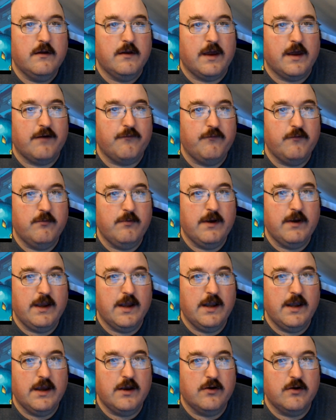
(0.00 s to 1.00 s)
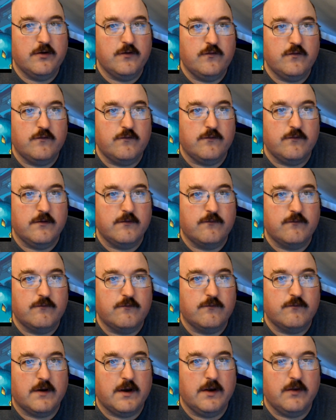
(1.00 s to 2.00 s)
After regaining
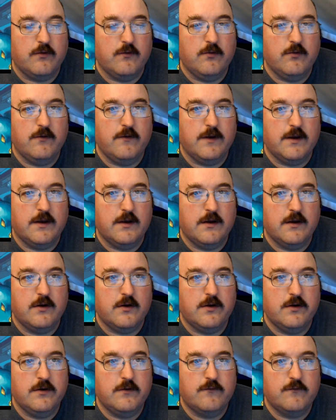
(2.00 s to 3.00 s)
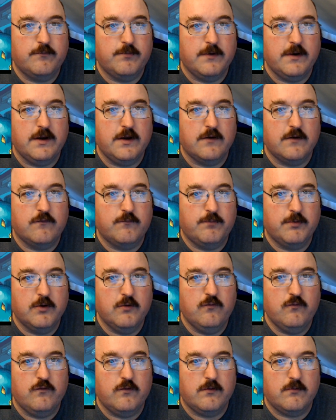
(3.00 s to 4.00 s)
consciousness, I learned that an unexplained
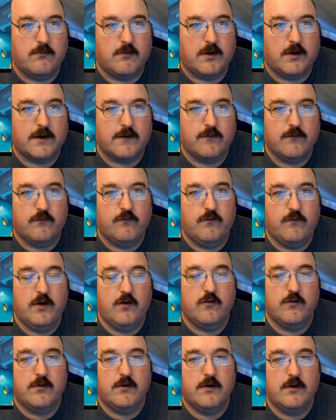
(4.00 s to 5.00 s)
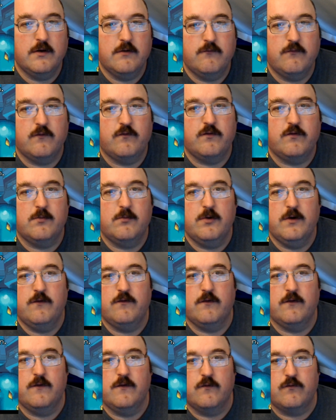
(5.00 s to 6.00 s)
explosion rocked the station. For some
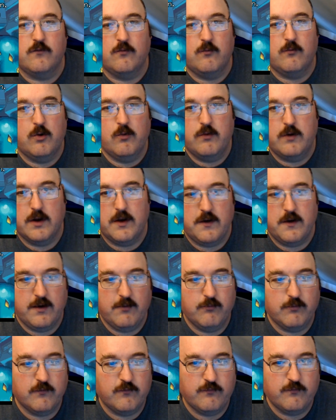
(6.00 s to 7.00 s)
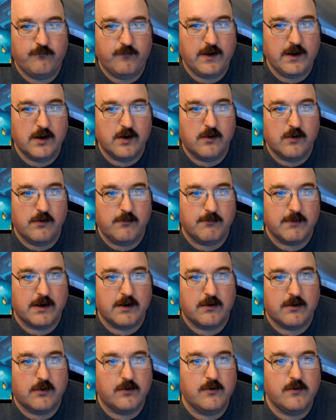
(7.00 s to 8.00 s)
reason, this awoke a nameless fear in my
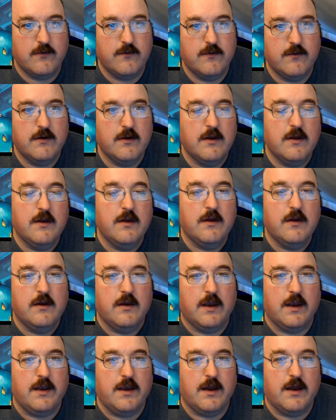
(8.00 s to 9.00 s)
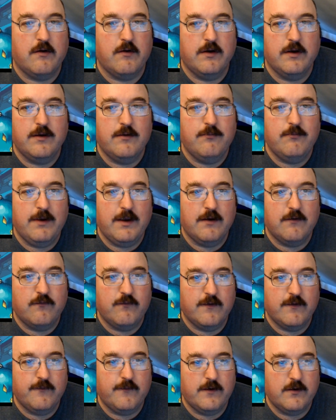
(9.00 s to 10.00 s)
heart, and now I am being
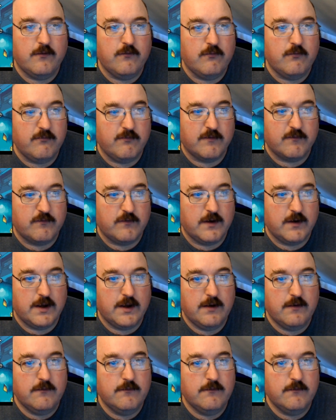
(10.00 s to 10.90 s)
sent there to investigate.